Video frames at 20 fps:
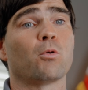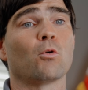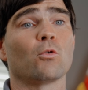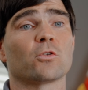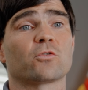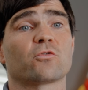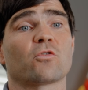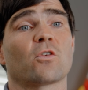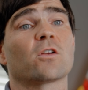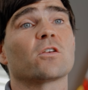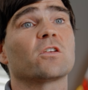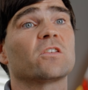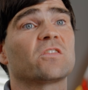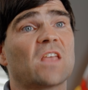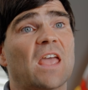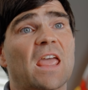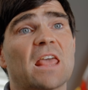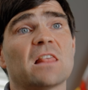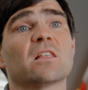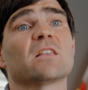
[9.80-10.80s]
pull the trigger to
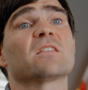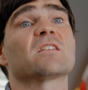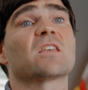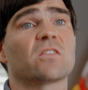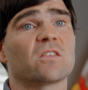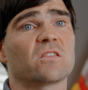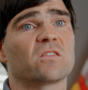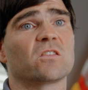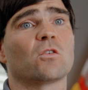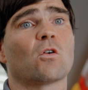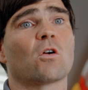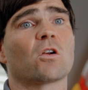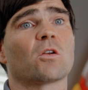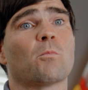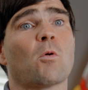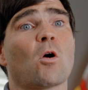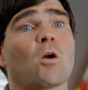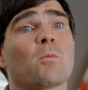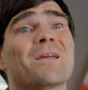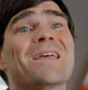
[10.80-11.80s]
say, hey, let's get this into our
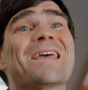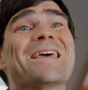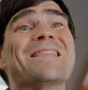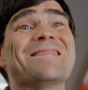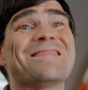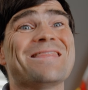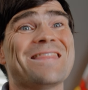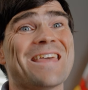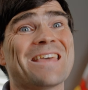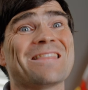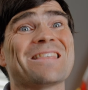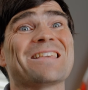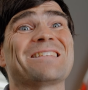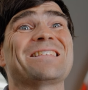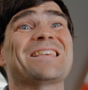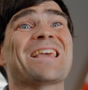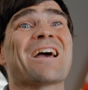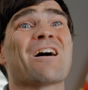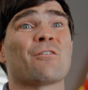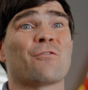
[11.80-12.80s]
department, and then they
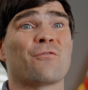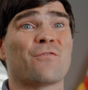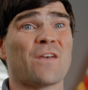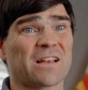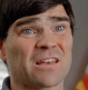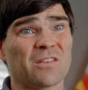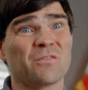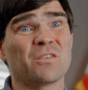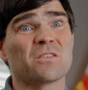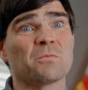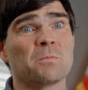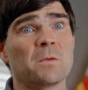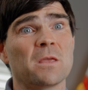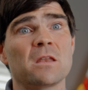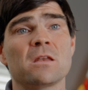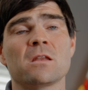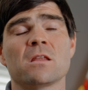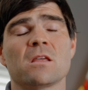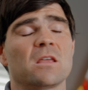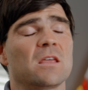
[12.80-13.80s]
see how effective it's
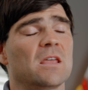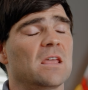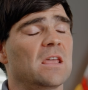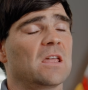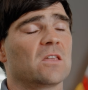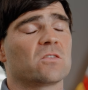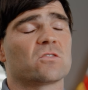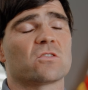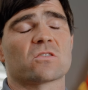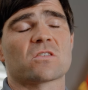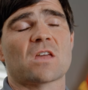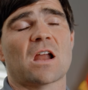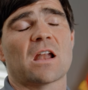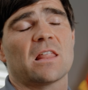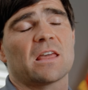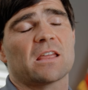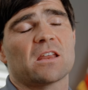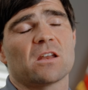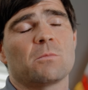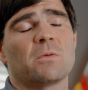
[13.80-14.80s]
been, it's just kind of
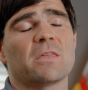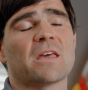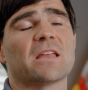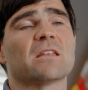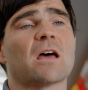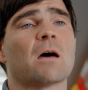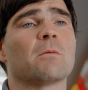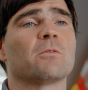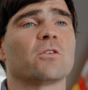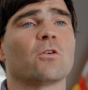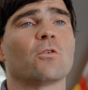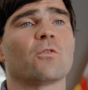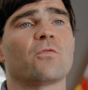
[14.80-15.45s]
like gonna be that domino